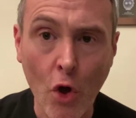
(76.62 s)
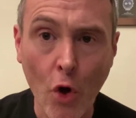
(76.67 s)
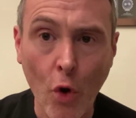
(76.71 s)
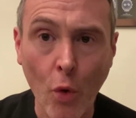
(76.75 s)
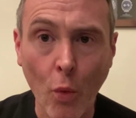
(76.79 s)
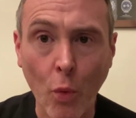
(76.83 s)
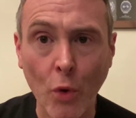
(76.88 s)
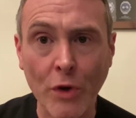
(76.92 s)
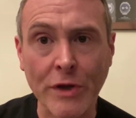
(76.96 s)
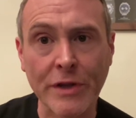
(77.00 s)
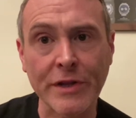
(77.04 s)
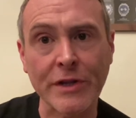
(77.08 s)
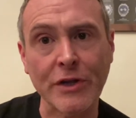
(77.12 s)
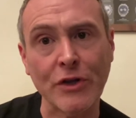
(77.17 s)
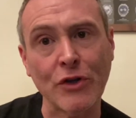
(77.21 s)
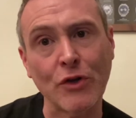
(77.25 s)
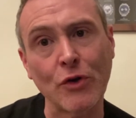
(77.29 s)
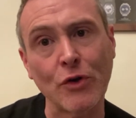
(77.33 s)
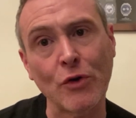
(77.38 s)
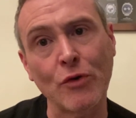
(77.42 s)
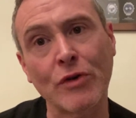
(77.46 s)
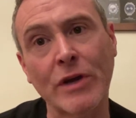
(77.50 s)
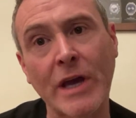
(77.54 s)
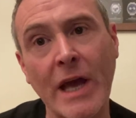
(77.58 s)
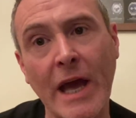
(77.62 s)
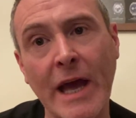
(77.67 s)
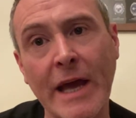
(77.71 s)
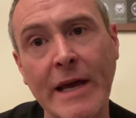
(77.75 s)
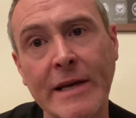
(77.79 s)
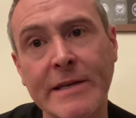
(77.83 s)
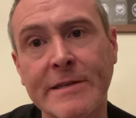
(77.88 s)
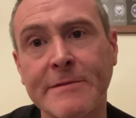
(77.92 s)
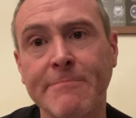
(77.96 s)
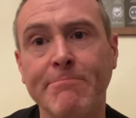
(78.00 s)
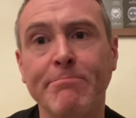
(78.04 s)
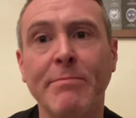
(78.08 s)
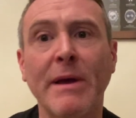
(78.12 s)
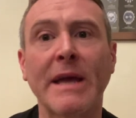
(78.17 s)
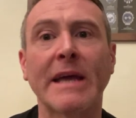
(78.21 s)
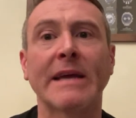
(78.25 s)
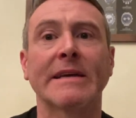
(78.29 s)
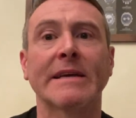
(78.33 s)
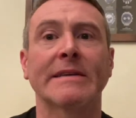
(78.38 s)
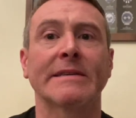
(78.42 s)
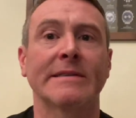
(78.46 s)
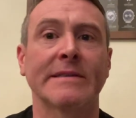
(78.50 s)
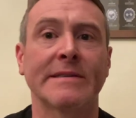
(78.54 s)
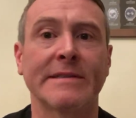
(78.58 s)
one of the UK's
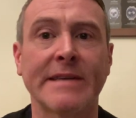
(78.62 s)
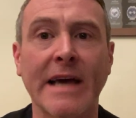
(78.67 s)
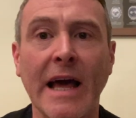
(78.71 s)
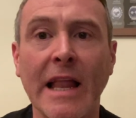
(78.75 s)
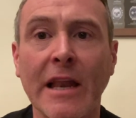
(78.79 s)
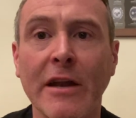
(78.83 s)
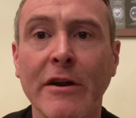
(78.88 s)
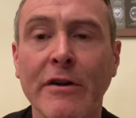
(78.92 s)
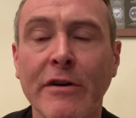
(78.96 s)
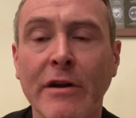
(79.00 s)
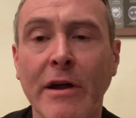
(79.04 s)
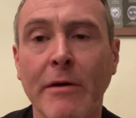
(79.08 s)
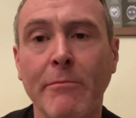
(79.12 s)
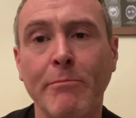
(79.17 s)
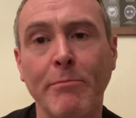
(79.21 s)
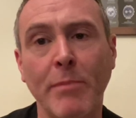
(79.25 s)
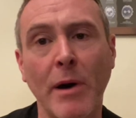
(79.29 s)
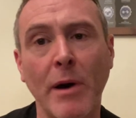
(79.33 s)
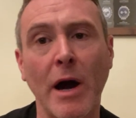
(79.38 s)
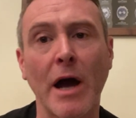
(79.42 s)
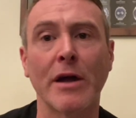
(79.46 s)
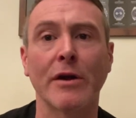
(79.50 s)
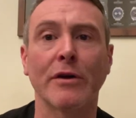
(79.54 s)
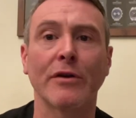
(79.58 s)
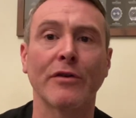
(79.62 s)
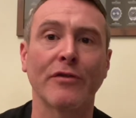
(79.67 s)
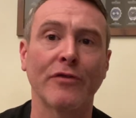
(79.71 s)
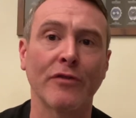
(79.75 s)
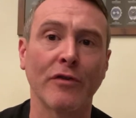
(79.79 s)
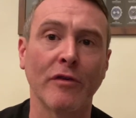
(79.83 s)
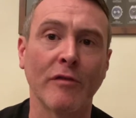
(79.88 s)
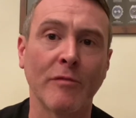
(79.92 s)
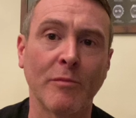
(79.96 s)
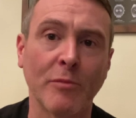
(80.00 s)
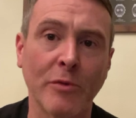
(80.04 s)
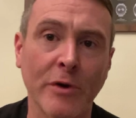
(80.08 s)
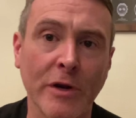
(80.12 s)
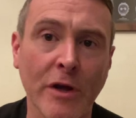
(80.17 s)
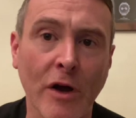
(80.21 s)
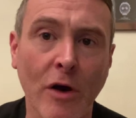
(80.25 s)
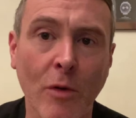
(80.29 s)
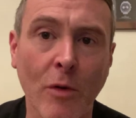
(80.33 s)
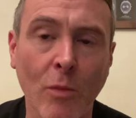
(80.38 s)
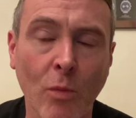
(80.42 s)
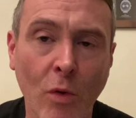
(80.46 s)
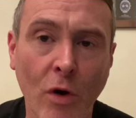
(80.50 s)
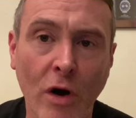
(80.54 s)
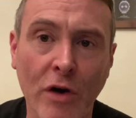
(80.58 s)
biggest seller and buyers of
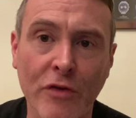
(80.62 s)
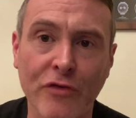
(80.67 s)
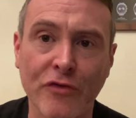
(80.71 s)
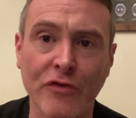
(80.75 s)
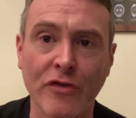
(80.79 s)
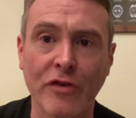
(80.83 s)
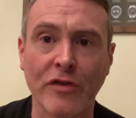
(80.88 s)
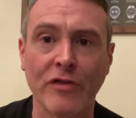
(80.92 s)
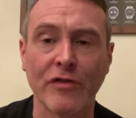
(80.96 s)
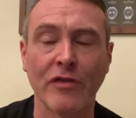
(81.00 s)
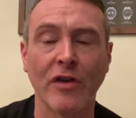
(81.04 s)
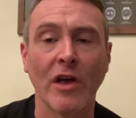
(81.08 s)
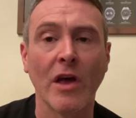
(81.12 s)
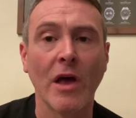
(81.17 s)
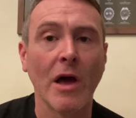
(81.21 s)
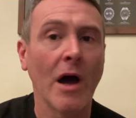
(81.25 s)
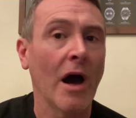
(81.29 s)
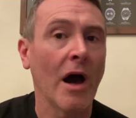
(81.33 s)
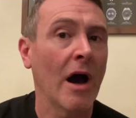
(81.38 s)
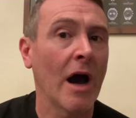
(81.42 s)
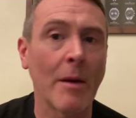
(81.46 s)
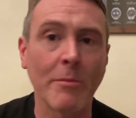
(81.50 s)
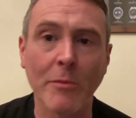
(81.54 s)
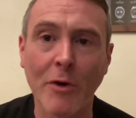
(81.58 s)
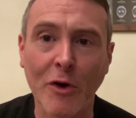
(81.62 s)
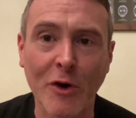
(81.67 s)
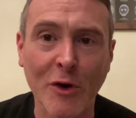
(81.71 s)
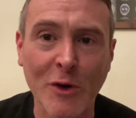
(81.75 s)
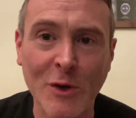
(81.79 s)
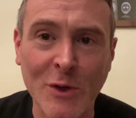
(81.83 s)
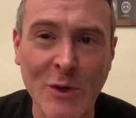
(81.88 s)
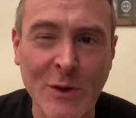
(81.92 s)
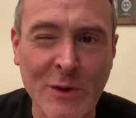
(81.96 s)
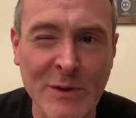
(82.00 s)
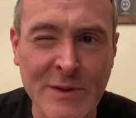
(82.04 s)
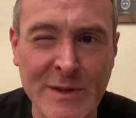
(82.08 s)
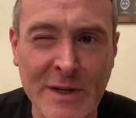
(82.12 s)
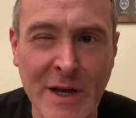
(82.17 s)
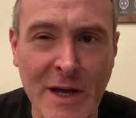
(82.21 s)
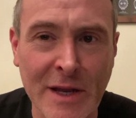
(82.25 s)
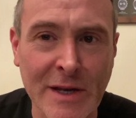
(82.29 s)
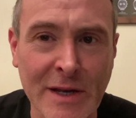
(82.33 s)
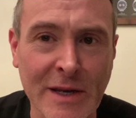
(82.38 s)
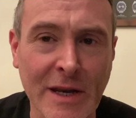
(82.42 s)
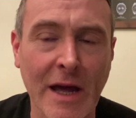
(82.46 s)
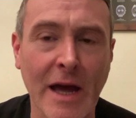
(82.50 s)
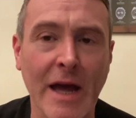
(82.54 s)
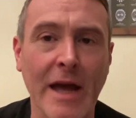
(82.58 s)
pre-owned watches, I'm not going to use their
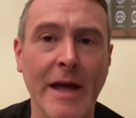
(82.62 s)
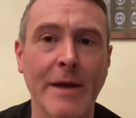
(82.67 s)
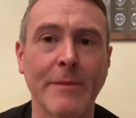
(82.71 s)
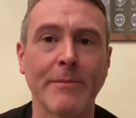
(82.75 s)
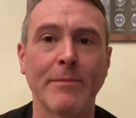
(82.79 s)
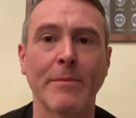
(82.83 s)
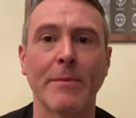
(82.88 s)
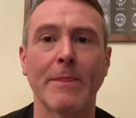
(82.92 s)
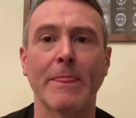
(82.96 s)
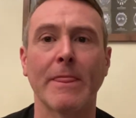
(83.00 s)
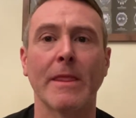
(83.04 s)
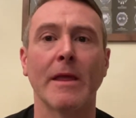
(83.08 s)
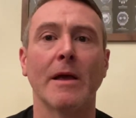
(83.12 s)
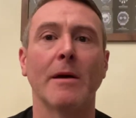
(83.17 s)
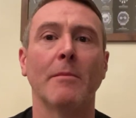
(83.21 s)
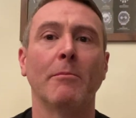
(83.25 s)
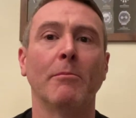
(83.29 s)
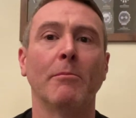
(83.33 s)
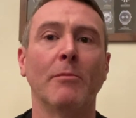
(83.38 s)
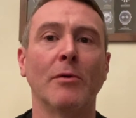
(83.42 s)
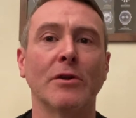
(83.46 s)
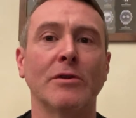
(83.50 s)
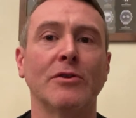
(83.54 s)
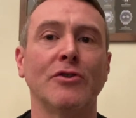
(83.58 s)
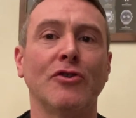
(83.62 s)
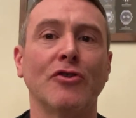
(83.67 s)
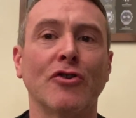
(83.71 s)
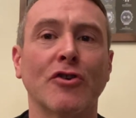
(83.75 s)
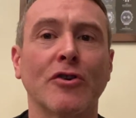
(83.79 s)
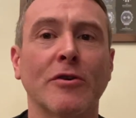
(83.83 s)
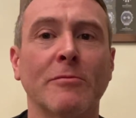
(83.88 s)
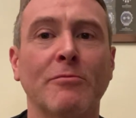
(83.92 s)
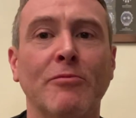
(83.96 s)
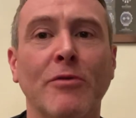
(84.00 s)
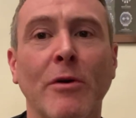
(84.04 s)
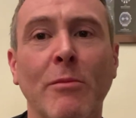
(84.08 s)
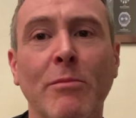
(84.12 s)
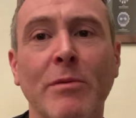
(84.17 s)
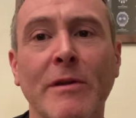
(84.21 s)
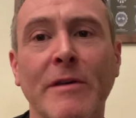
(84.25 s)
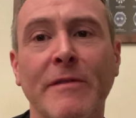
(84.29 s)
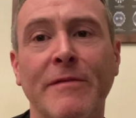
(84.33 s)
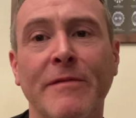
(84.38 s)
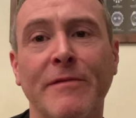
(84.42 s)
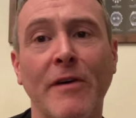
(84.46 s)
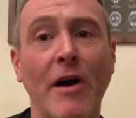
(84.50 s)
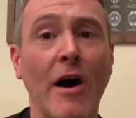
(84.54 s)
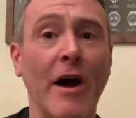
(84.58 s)
name, but you could probably
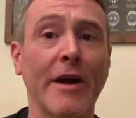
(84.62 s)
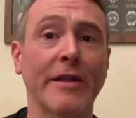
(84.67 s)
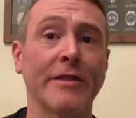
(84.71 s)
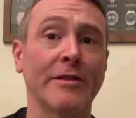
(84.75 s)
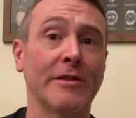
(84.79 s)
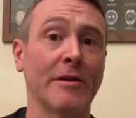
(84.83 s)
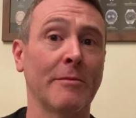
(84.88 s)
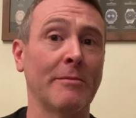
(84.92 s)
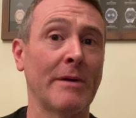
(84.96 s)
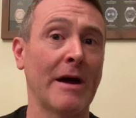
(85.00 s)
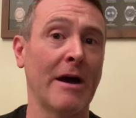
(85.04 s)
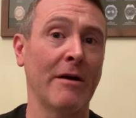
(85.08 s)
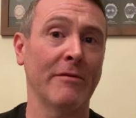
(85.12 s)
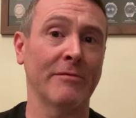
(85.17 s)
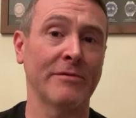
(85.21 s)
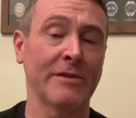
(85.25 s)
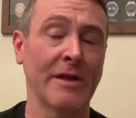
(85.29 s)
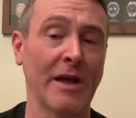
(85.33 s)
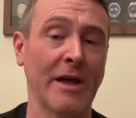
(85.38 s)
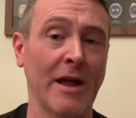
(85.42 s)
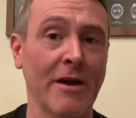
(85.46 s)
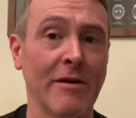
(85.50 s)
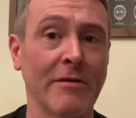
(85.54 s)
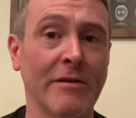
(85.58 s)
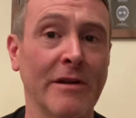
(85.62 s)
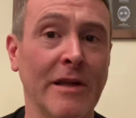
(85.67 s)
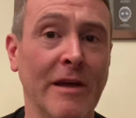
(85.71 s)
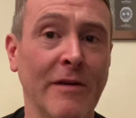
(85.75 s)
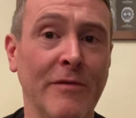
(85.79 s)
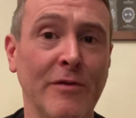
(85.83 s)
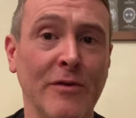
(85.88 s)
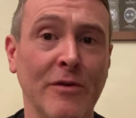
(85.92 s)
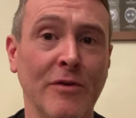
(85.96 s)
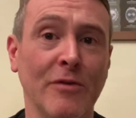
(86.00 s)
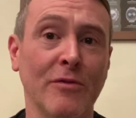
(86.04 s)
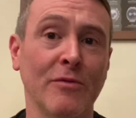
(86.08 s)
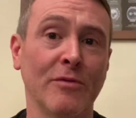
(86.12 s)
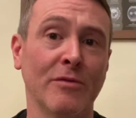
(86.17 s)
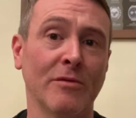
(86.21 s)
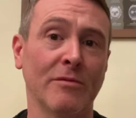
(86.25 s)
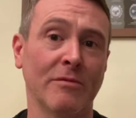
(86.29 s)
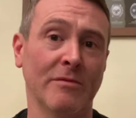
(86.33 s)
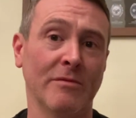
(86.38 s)
find them out there if you